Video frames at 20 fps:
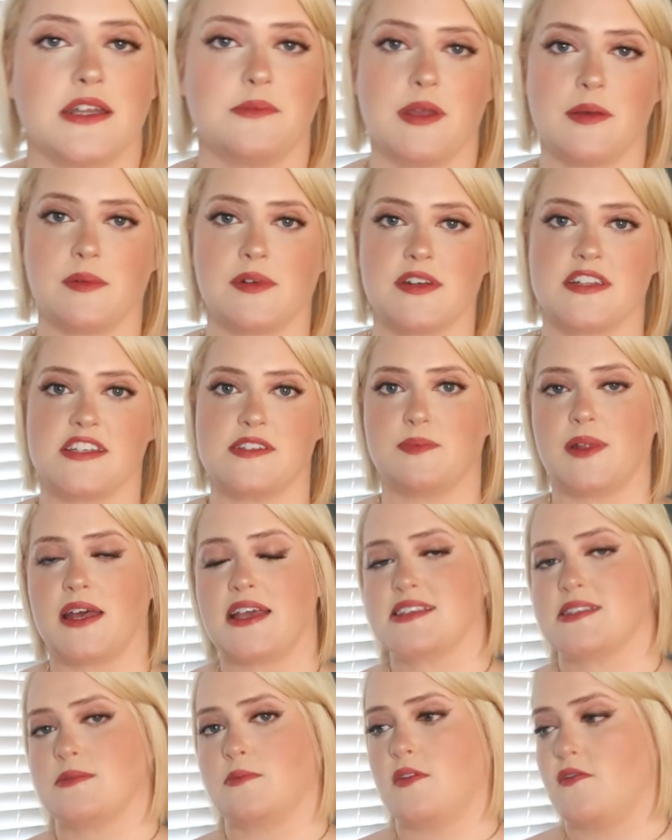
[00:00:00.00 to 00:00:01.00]
going to be able to
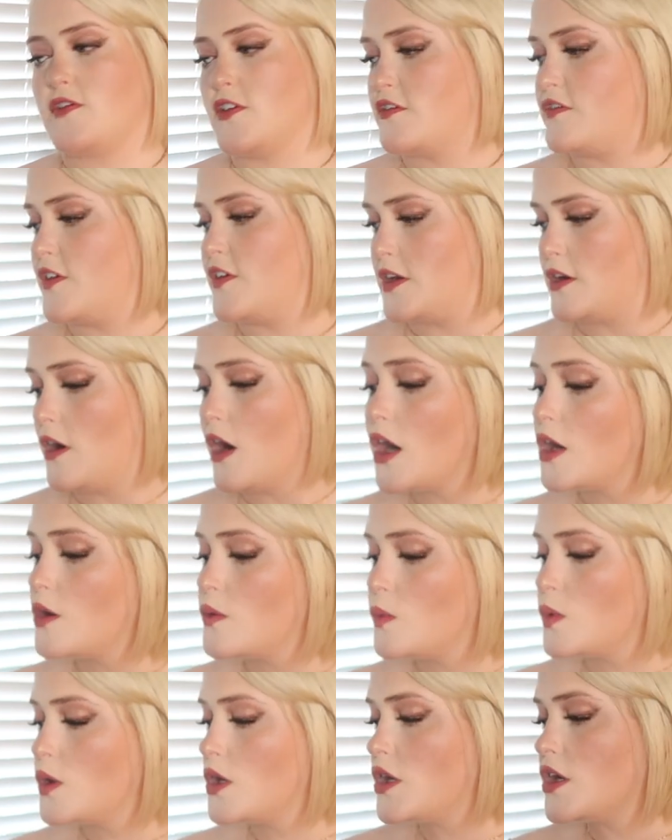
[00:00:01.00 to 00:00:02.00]
display some of their fun
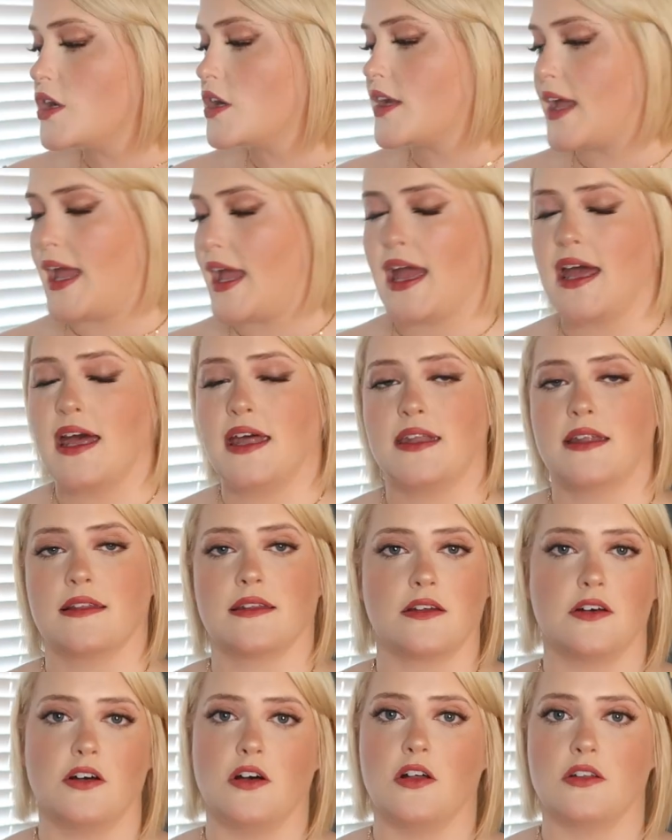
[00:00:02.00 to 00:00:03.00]
artwork and
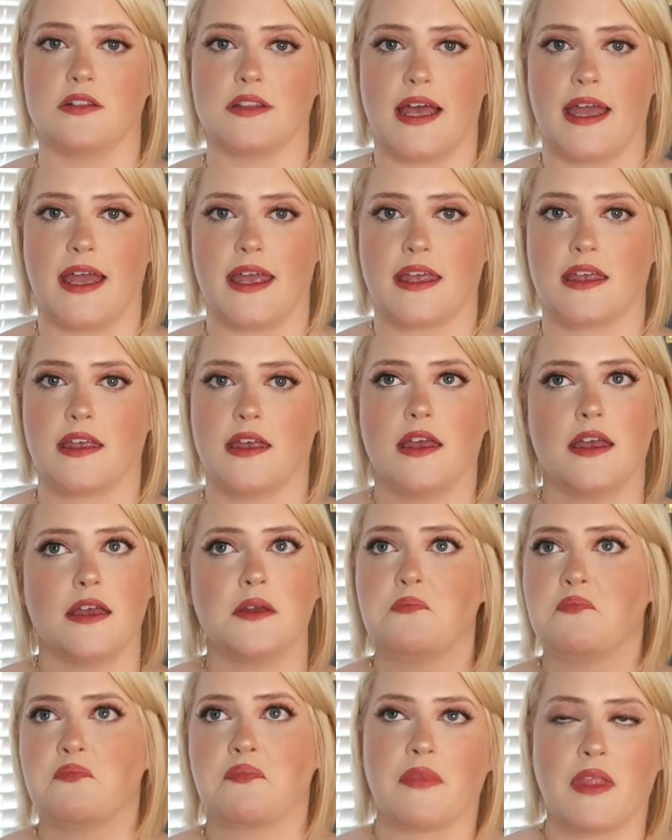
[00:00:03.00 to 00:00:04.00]
little like
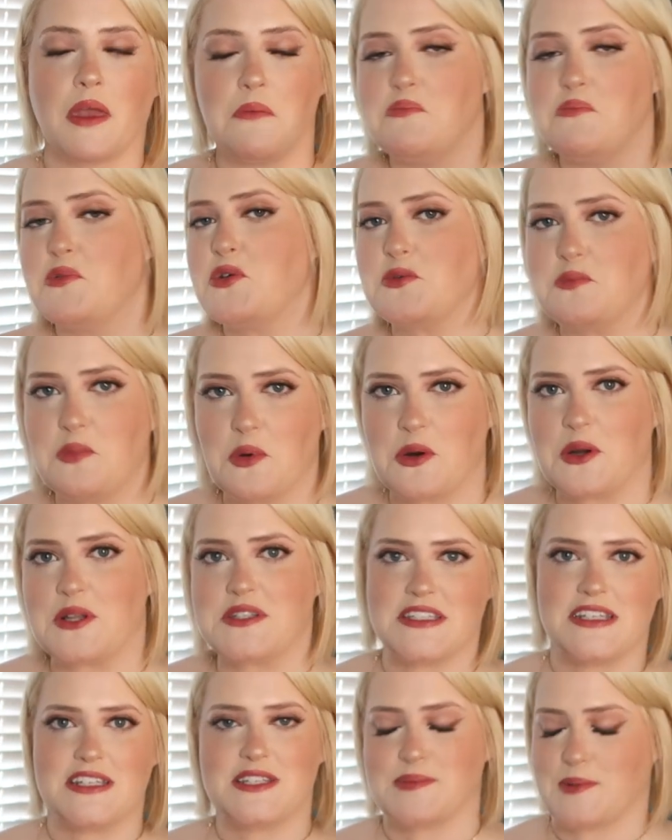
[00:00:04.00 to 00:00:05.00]
mood
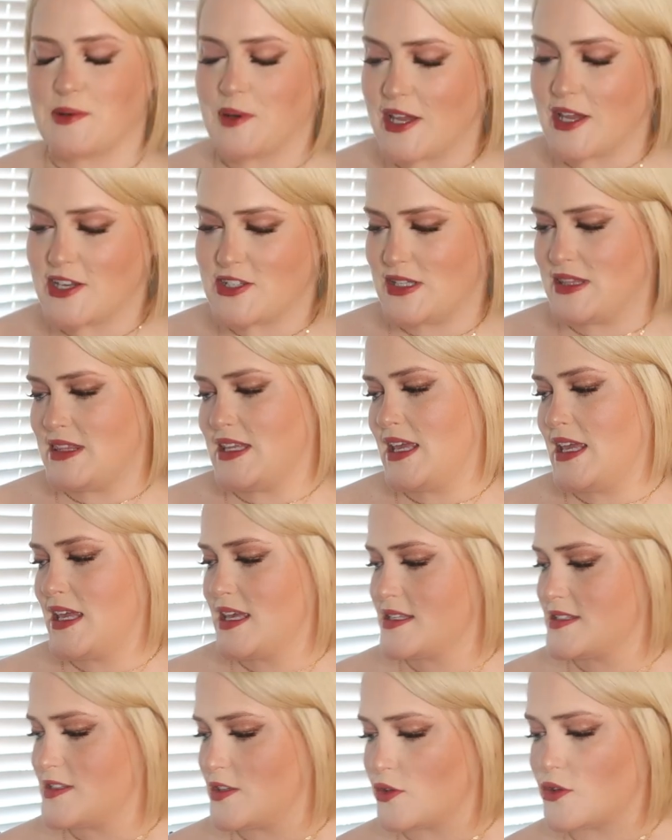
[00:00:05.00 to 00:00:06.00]
boards and inspiration
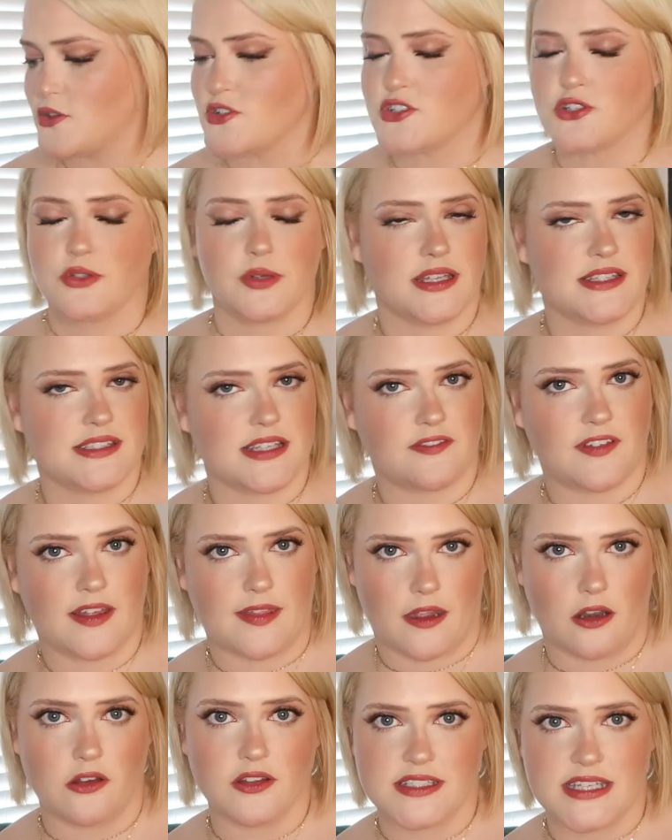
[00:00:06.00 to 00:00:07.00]
things. The girls create stuff
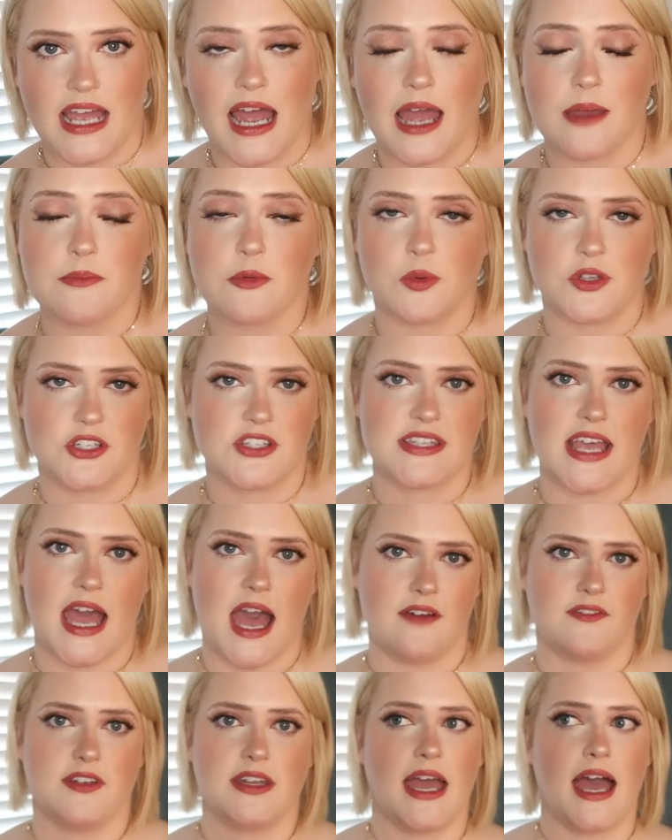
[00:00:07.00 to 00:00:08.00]
like that all the time, but we just
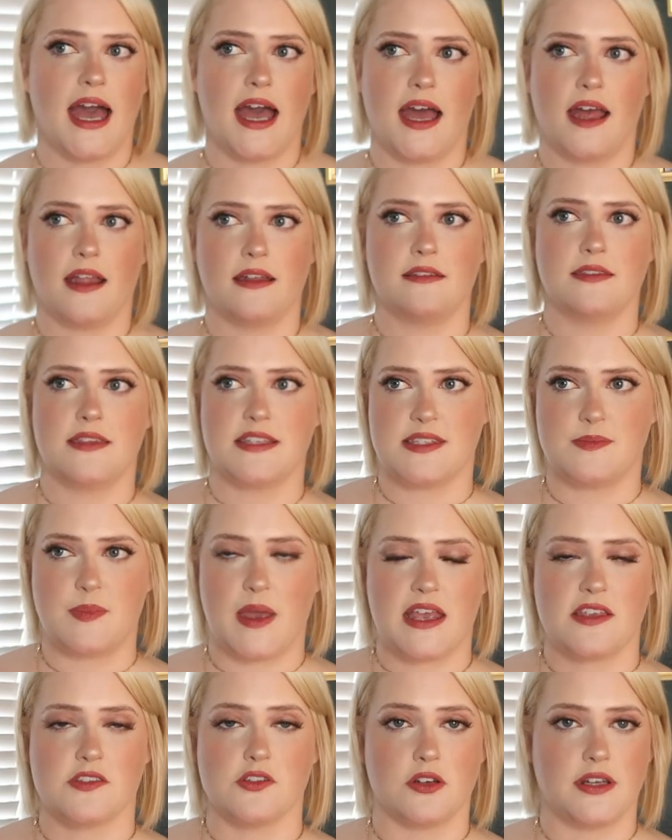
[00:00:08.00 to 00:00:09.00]
haven't had the
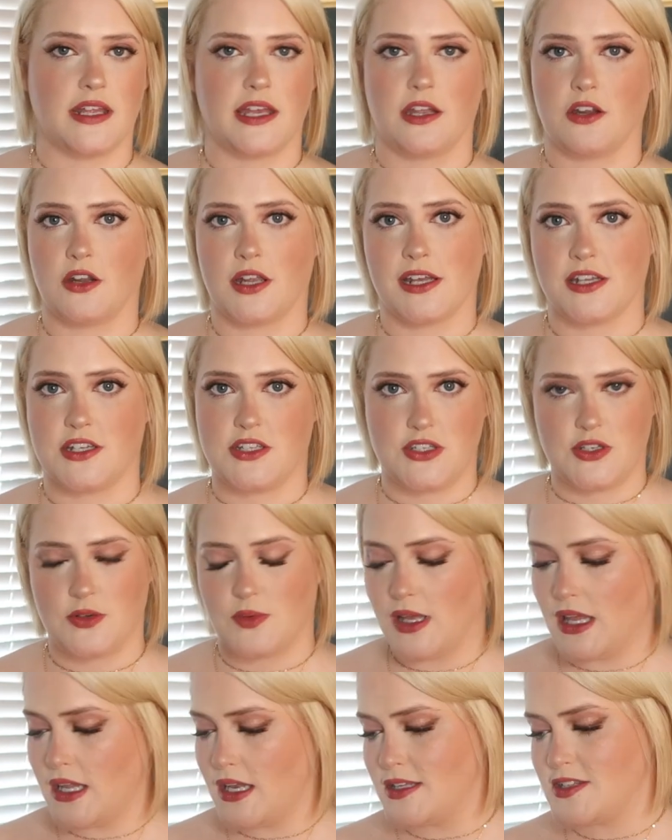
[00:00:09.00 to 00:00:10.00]
space or an area to
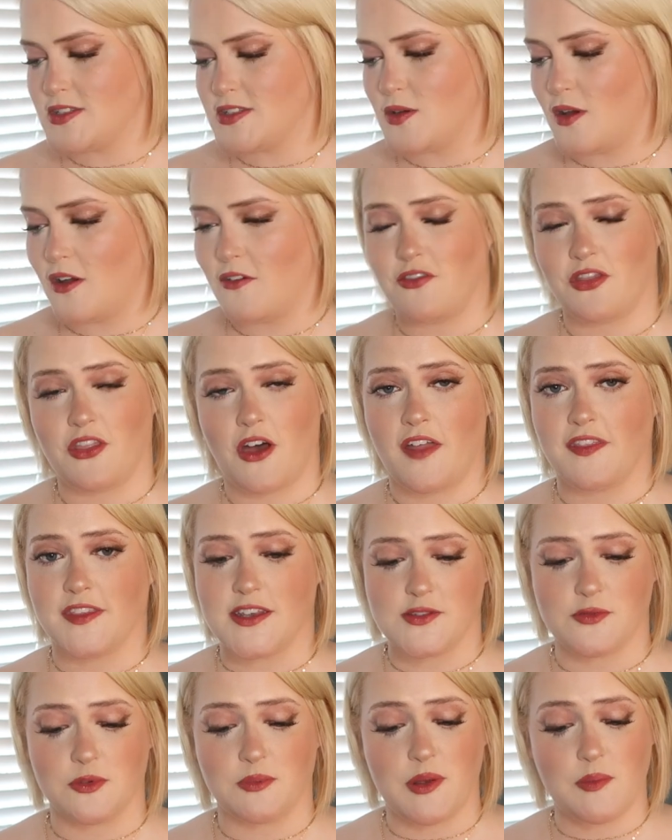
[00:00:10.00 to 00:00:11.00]
do it. And so I thought
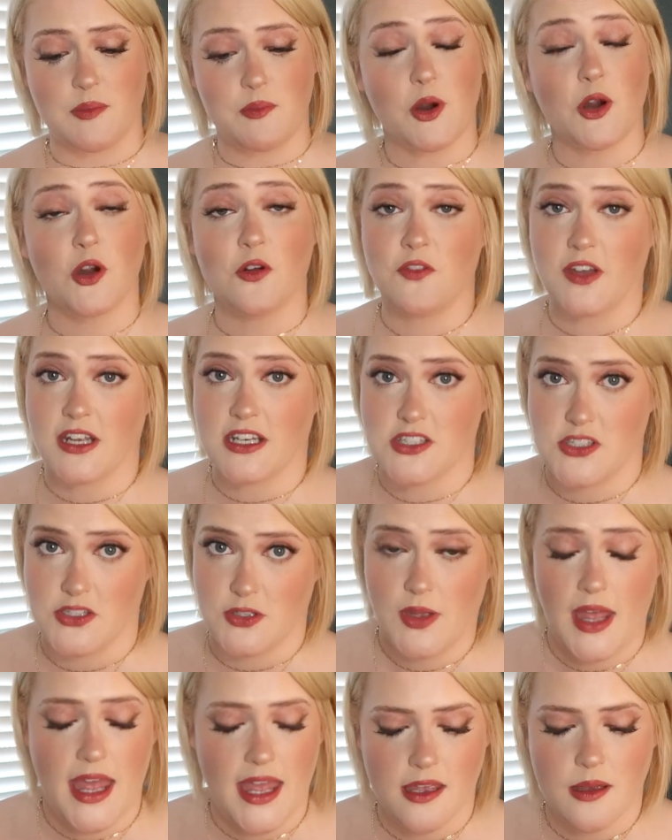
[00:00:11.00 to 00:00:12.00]
these would be perfect
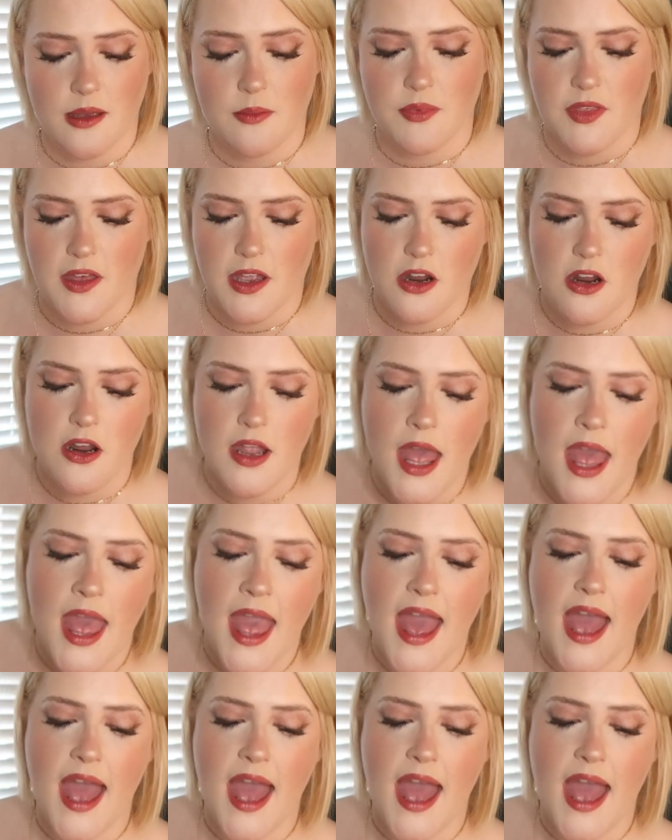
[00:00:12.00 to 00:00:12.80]
to hang up there.